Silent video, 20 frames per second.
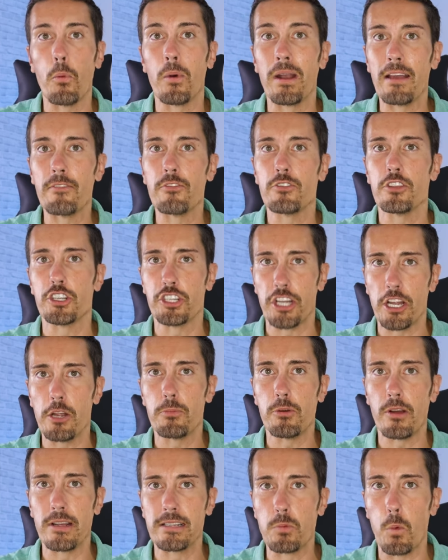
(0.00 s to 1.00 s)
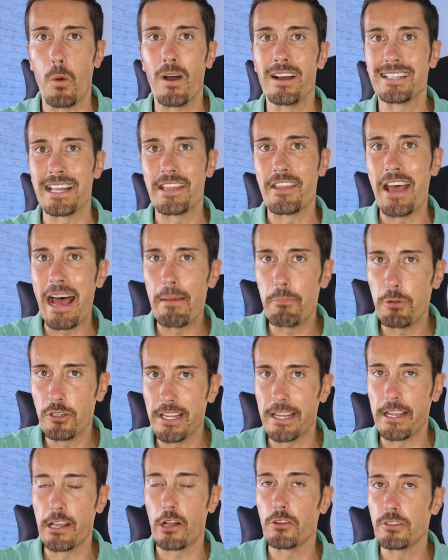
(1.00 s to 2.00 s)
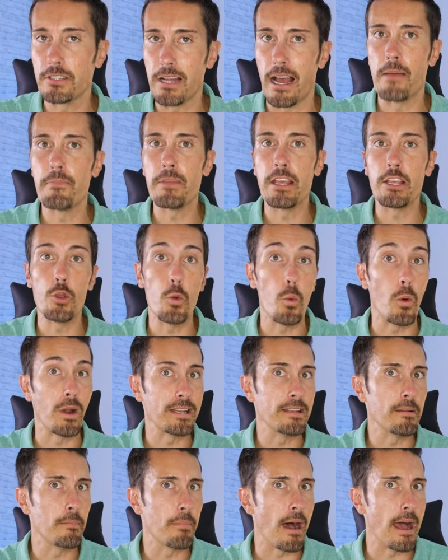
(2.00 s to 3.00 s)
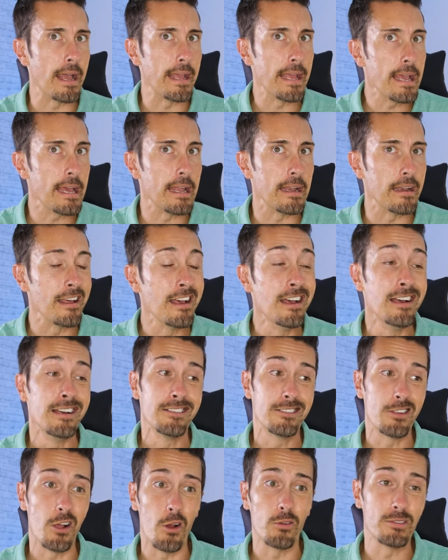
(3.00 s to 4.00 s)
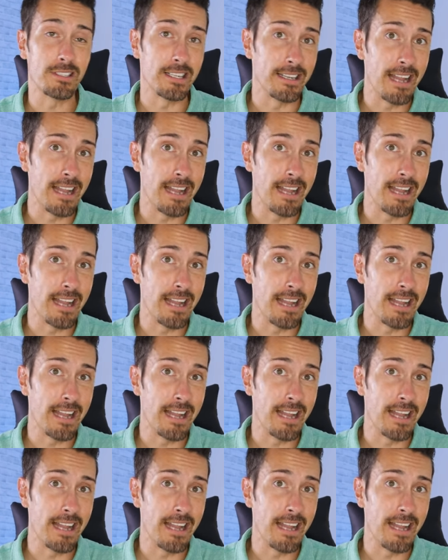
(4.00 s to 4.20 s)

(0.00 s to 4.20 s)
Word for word: whatever the share price was at that particular time that you wanted to buy in. So